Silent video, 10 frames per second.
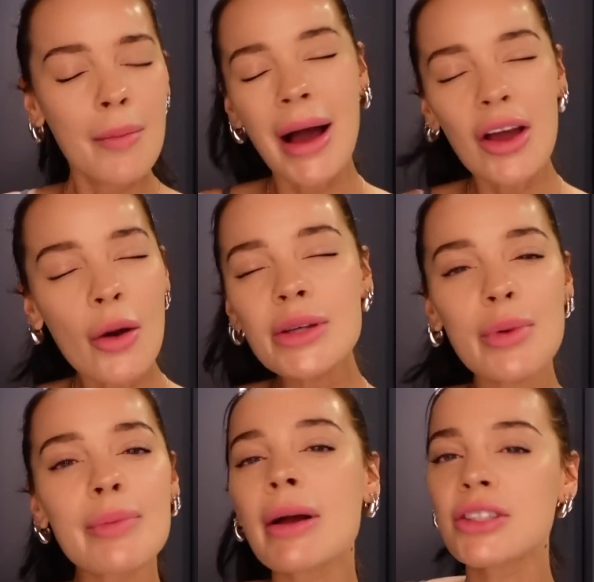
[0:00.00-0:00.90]
But I always
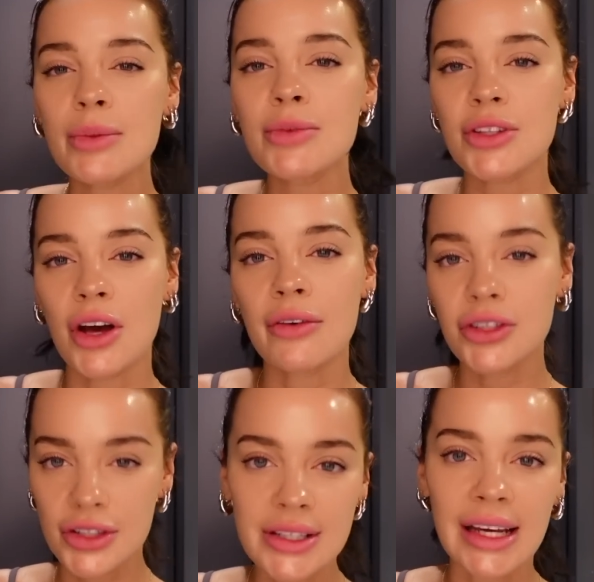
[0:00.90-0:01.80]
bring my gym stuff
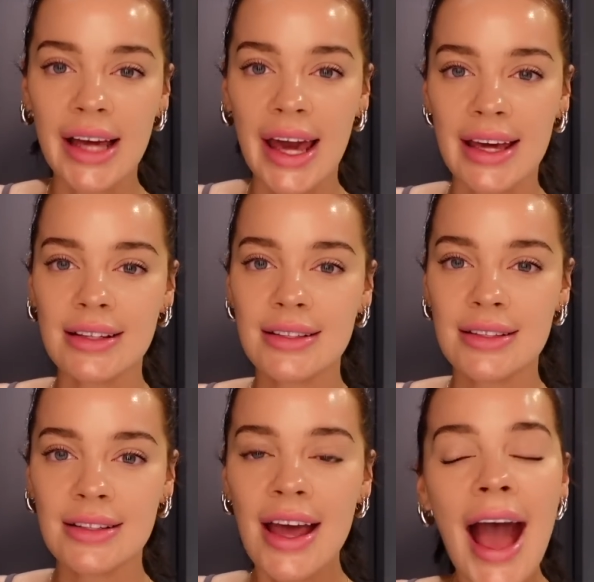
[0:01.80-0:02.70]
just in case.